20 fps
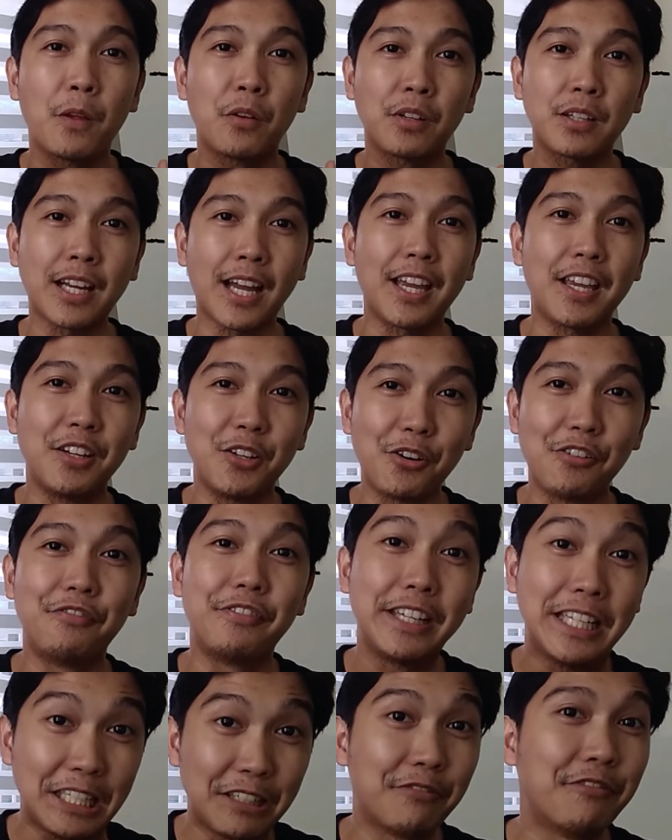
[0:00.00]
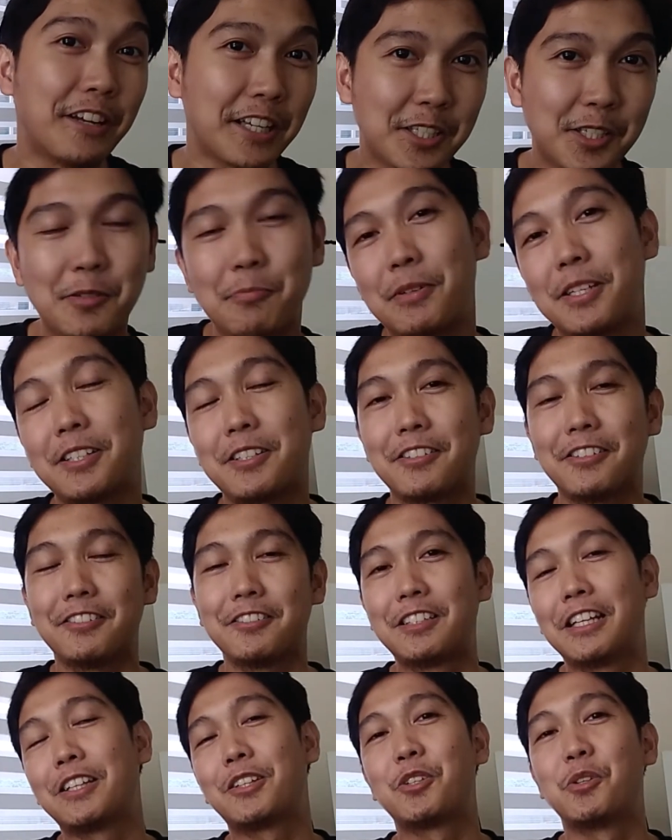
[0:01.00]
kind of investment
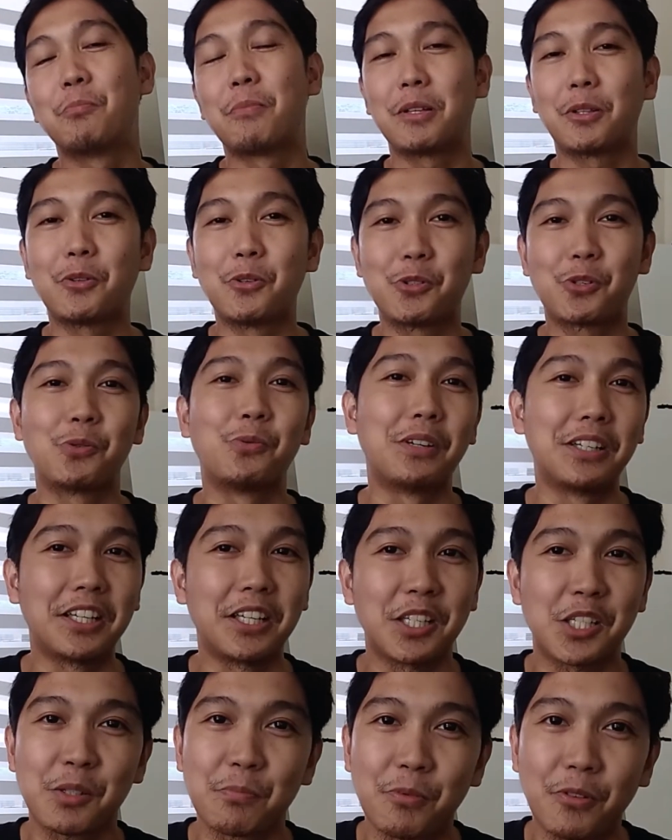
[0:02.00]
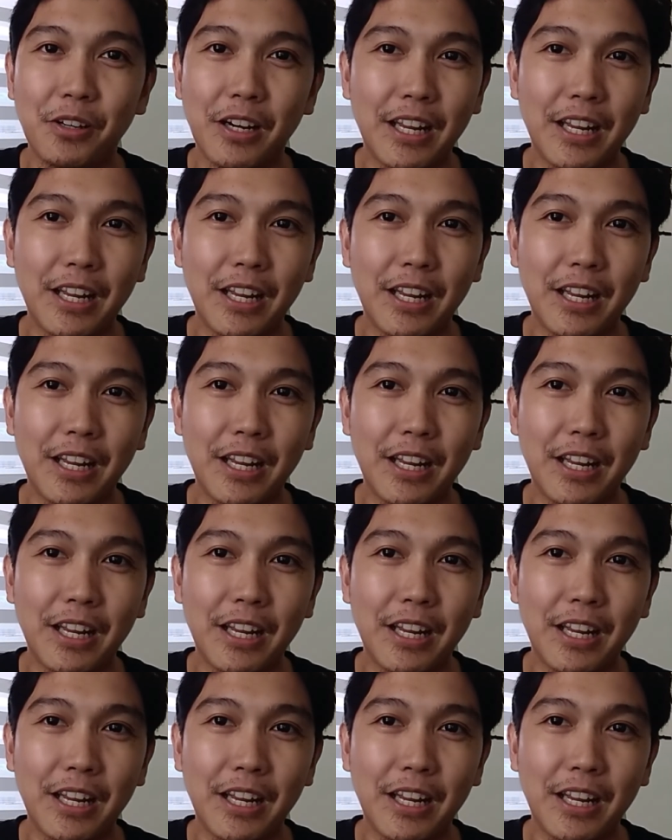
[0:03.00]
that you might also want to explore.